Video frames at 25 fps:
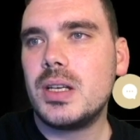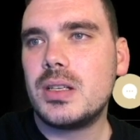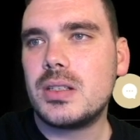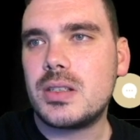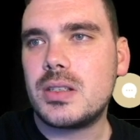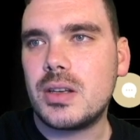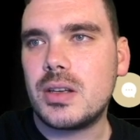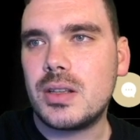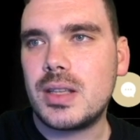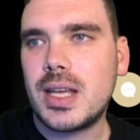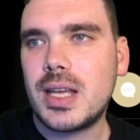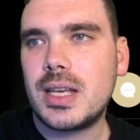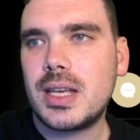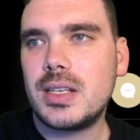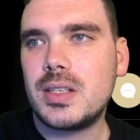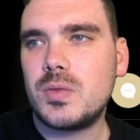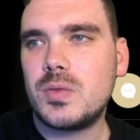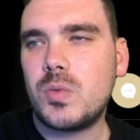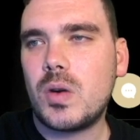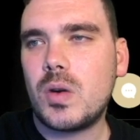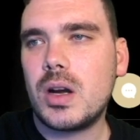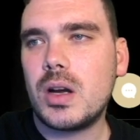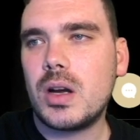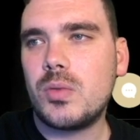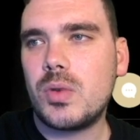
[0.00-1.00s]
so that is
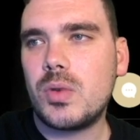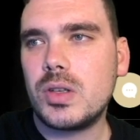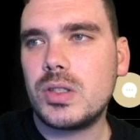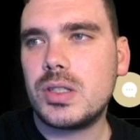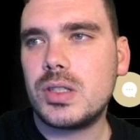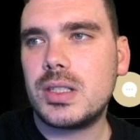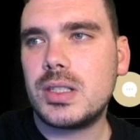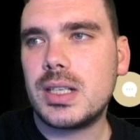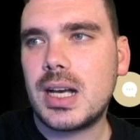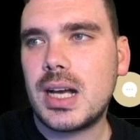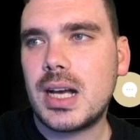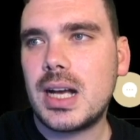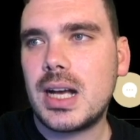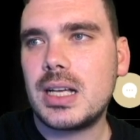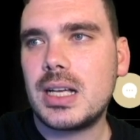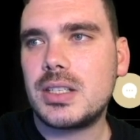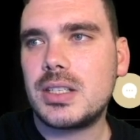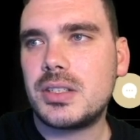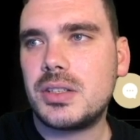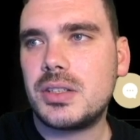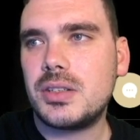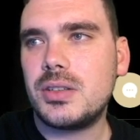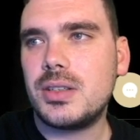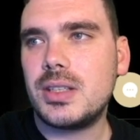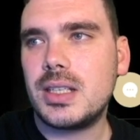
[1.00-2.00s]
why I wanted to
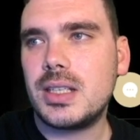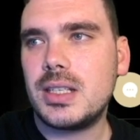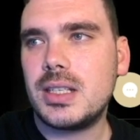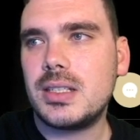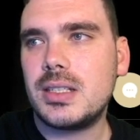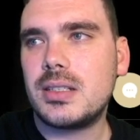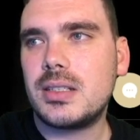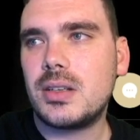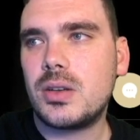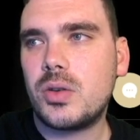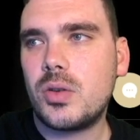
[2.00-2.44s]
ask you these